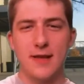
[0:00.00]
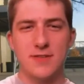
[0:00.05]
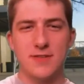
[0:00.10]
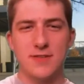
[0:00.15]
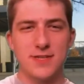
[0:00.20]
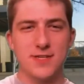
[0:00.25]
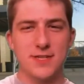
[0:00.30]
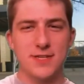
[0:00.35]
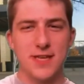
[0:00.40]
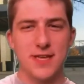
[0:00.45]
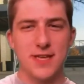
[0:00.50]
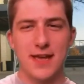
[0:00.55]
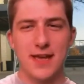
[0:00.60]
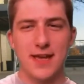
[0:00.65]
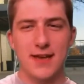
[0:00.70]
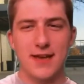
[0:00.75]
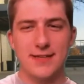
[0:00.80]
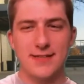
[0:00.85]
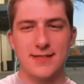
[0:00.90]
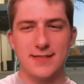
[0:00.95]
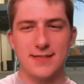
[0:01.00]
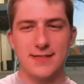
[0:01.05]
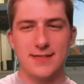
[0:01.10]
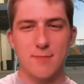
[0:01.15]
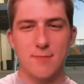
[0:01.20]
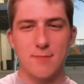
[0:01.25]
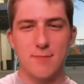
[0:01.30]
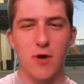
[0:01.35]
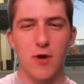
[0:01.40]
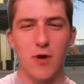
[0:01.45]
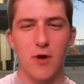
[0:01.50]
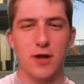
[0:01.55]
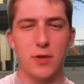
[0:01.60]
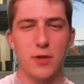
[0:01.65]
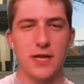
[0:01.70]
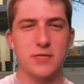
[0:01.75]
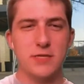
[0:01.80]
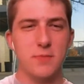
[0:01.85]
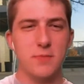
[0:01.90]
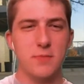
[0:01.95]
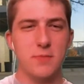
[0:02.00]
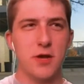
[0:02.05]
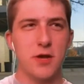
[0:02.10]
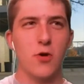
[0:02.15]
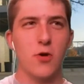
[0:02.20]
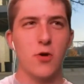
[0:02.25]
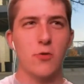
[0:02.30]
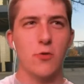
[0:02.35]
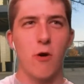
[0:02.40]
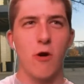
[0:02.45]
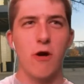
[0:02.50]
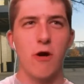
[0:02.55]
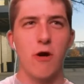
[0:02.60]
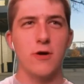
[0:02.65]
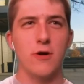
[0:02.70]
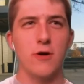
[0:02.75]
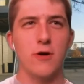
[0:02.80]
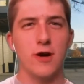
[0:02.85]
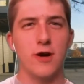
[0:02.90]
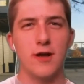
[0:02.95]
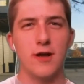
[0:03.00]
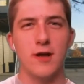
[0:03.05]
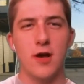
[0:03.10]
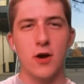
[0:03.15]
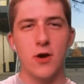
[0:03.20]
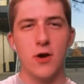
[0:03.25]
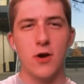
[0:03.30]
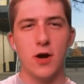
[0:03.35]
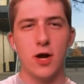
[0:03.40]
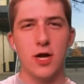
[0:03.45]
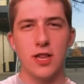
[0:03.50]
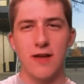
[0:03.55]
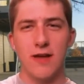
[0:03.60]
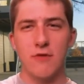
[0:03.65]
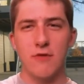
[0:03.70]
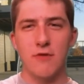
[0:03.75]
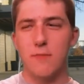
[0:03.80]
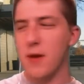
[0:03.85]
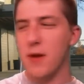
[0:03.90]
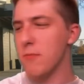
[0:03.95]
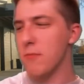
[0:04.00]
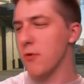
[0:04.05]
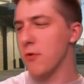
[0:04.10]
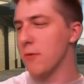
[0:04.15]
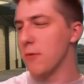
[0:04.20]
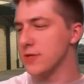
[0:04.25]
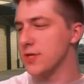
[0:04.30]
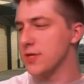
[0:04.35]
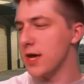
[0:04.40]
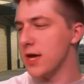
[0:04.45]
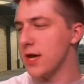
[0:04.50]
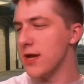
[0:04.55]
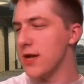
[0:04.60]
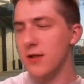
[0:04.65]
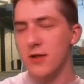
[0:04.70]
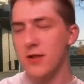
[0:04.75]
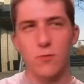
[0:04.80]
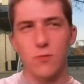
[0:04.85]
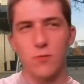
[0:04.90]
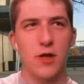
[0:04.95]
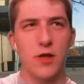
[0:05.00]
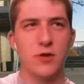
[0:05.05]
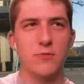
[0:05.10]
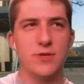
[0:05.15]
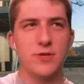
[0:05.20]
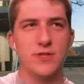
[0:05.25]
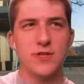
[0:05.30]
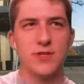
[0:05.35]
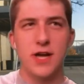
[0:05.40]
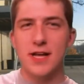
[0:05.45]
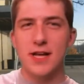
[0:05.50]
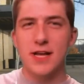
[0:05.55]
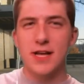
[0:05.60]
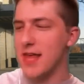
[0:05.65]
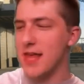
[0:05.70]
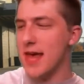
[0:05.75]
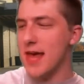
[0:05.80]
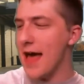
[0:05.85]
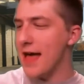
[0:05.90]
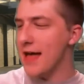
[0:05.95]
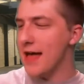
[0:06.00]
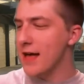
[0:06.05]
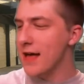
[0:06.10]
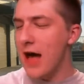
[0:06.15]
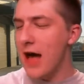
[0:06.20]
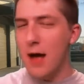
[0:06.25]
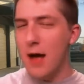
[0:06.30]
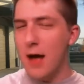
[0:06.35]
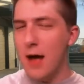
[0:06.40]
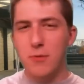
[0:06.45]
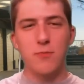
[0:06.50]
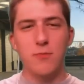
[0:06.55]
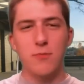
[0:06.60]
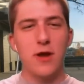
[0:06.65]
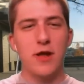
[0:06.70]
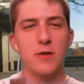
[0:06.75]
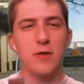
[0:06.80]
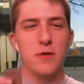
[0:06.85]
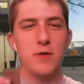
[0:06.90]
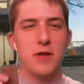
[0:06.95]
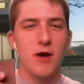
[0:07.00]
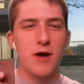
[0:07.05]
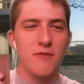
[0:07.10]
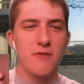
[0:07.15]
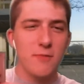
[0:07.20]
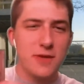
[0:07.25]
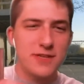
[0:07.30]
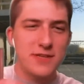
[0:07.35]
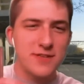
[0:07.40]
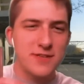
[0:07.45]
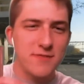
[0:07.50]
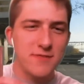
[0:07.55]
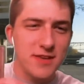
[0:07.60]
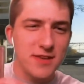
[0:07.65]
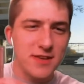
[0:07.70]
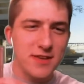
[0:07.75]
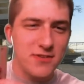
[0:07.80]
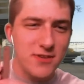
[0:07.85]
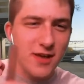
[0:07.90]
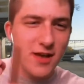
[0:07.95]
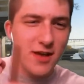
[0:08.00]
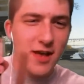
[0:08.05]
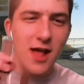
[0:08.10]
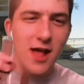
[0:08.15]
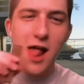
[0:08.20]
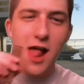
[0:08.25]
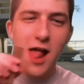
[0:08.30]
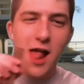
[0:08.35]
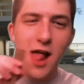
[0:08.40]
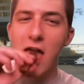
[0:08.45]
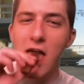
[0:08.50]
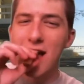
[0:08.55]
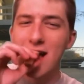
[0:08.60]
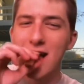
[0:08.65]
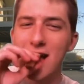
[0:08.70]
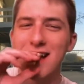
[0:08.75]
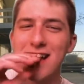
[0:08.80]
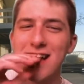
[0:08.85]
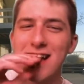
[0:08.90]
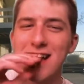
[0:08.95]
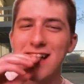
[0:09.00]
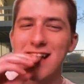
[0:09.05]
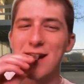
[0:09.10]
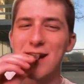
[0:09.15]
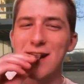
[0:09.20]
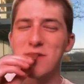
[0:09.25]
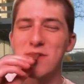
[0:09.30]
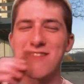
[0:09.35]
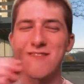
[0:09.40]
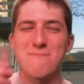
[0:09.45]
Is this a uh, is this a product placement gone wrong, or a or a clever, memorable title? And while you discuss that, I'm going to break me off a piece of this uh, Kit Kat bar.